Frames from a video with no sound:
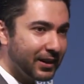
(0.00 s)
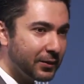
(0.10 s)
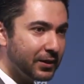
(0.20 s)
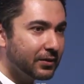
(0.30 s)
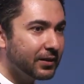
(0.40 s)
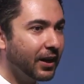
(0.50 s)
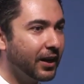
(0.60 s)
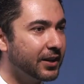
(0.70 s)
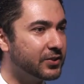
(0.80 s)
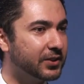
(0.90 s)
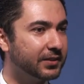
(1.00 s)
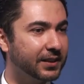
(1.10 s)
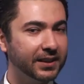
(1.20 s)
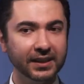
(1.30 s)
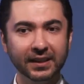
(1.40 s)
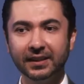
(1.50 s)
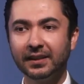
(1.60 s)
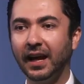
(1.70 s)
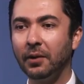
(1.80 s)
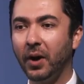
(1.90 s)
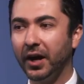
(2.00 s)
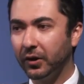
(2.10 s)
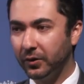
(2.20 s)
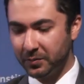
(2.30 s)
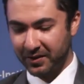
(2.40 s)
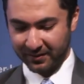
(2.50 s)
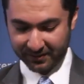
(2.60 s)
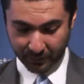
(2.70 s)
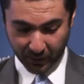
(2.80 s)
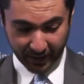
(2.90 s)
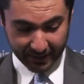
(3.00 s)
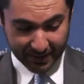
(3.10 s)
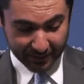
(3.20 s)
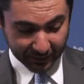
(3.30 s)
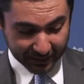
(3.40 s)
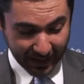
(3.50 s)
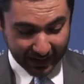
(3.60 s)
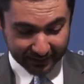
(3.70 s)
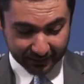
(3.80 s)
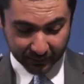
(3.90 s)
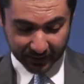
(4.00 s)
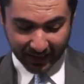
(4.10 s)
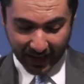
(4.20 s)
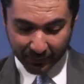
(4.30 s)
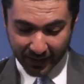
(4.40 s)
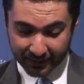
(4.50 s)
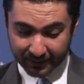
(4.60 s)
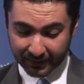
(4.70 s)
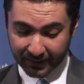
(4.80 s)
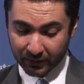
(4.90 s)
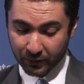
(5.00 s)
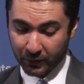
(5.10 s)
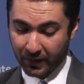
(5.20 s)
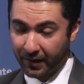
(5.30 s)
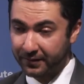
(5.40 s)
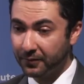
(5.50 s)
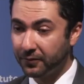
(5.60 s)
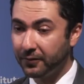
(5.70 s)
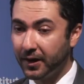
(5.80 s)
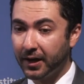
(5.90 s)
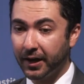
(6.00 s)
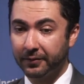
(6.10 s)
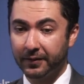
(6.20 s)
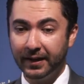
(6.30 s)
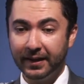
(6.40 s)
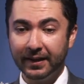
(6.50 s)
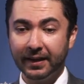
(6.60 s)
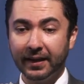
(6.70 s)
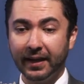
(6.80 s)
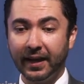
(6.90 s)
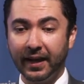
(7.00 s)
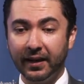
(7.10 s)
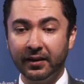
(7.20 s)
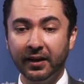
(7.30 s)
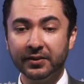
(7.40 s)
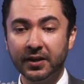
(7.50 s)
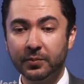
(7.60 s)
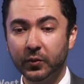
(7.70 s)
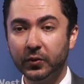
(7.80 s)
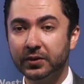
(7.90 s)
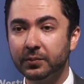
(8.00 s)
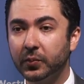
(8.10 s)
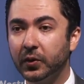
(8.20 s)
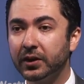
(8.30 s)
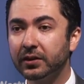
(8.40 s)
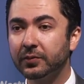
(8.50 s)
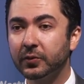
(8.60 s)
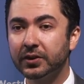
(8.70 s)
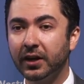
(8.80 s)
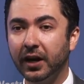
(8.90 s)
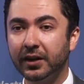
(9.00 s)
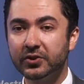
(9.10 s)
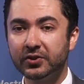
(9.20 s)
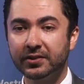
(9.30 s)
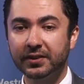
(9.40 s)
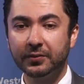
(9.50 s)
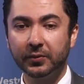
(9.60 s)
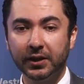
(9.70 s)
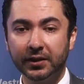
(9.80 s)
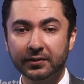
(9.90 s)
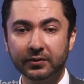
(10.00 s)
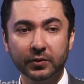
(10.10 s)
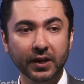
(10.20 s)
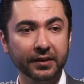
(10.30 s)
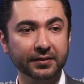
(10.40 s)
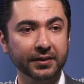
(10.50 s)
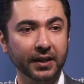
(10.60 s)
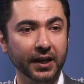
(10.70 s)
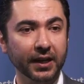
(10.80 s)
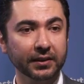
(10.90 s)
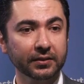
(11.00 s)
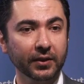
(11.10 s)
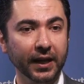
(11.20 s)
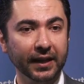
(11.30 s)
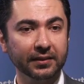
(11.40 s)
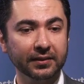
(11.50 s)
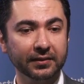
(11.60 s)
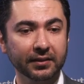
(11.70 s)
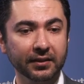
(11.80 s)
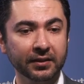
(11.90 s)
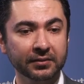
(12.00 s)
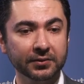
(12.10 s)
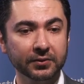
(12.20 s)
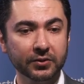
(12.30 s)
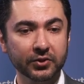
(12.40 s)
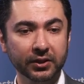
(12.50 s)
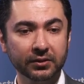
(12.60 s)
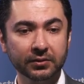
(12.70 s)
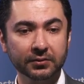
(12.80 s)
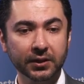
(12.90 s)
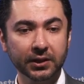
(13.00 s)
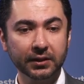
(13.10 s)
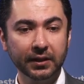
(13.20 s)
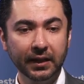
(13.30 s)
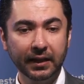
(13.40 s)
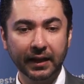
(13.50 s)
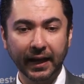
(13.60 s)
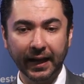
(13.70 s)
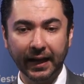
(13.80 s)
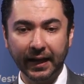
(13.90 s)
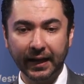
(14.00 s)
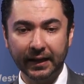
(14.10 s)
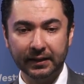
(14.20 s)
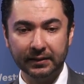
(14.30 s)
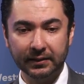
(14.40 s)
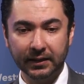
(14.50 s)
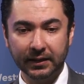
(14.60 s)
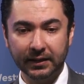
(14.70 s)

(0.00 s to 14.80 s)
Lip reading: give it to the IRGC and my own business empire. So that's what happened in 2005. Another important point for the IRGC was 2009. You had this green revolution in Iran, and